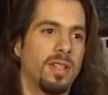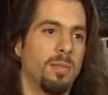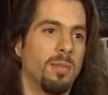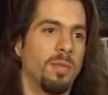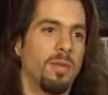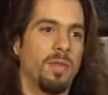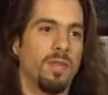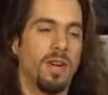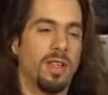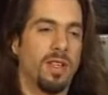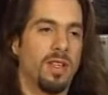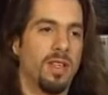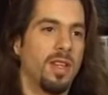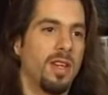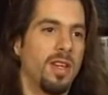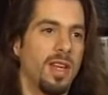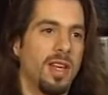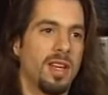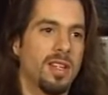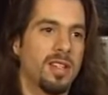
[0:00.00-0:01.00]
Move on to the
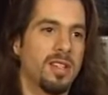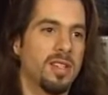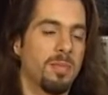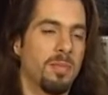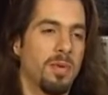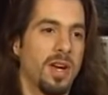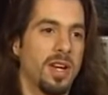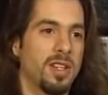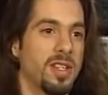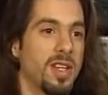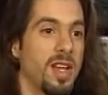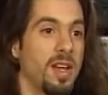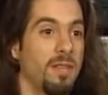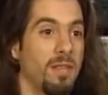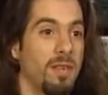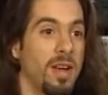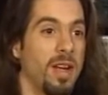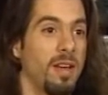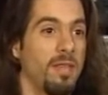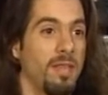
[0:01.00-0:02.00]
next, practice that
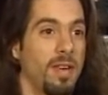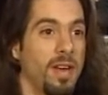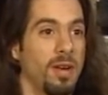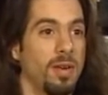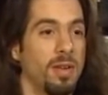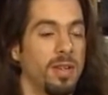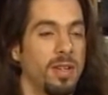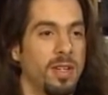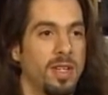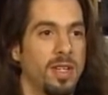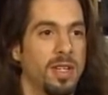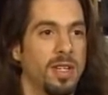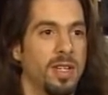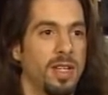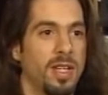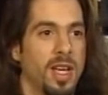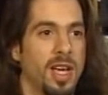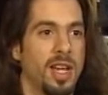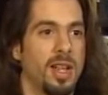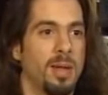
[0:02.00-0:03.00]
for a half hour.
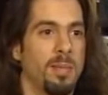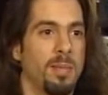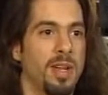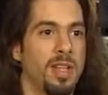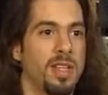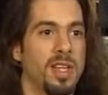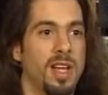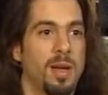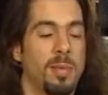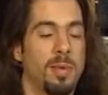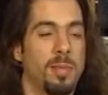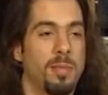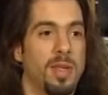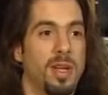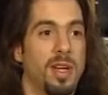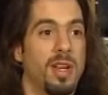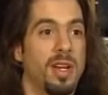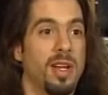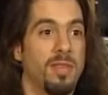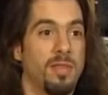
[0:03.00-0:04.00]
And then by the time I'm
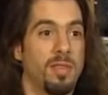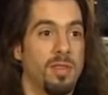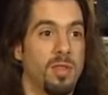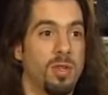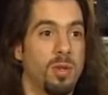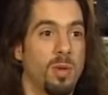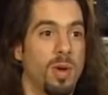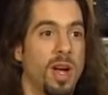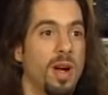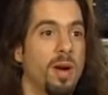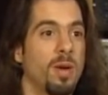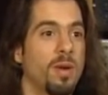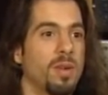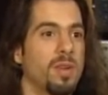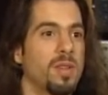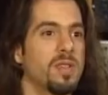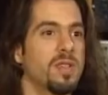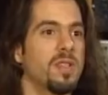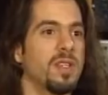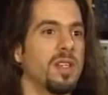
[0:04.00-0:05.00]
done after 2
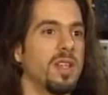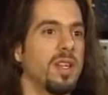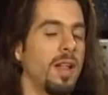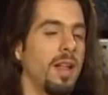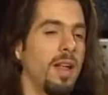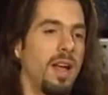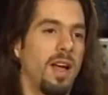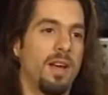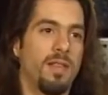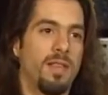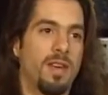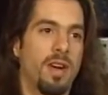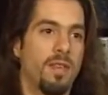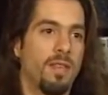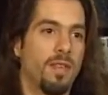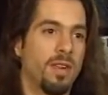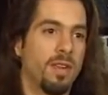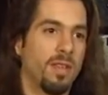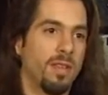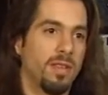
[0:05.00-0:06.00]
hours, I've
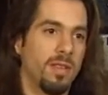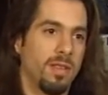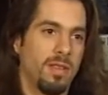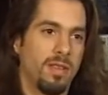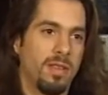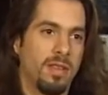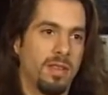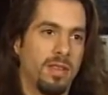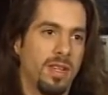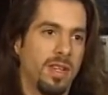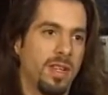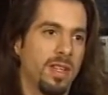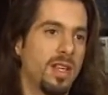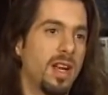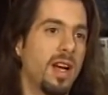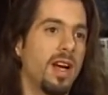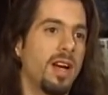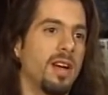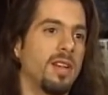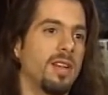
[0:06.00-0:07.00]
covered the
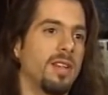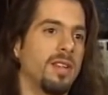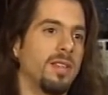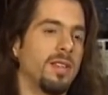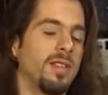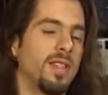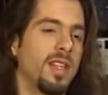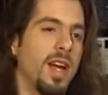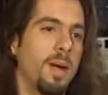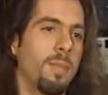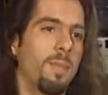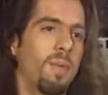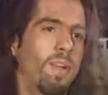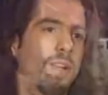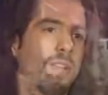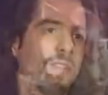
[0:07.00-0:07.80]
entire topic of